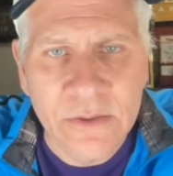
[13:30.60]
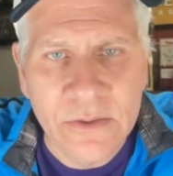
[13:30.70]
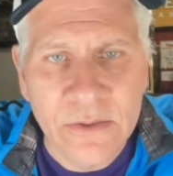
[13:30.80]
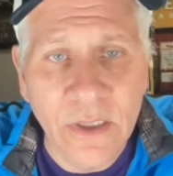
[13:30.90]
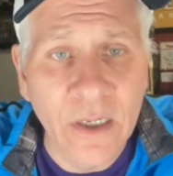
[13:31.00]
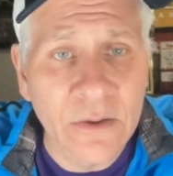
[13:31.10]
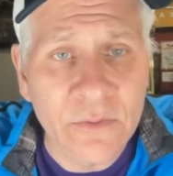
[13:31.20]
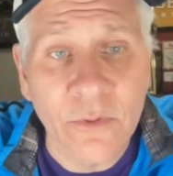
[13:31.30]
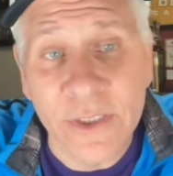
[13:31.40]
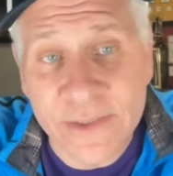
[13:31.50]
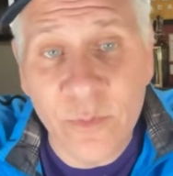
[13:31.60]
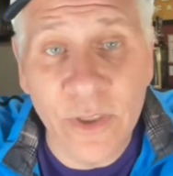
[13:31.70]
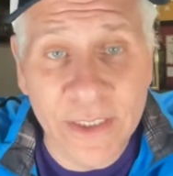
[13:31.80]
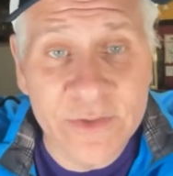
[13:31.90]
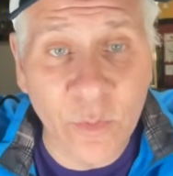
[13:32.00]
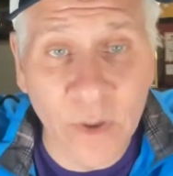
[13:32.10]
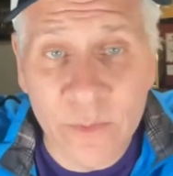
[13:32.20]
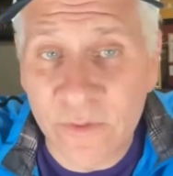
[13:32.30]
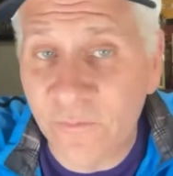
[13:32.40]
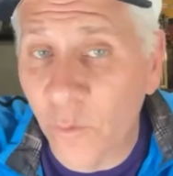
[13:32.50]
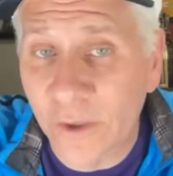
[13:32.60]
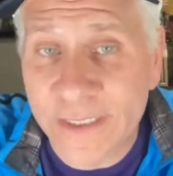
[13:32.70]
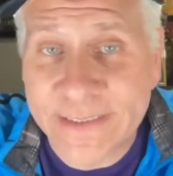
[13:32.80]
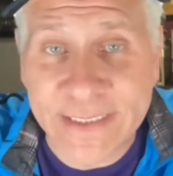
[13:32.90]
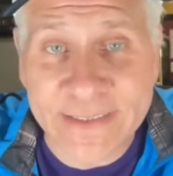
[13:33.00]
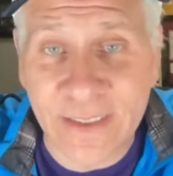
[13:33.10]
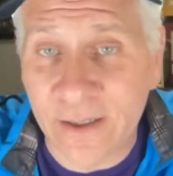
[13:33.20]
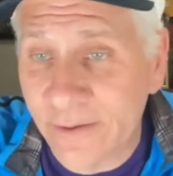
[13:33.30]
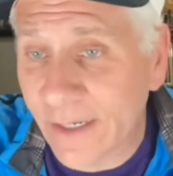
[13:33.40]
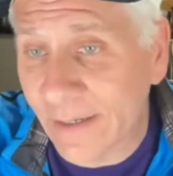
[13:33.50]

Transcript: Oh, well, he's the one with a 4.86 ERA.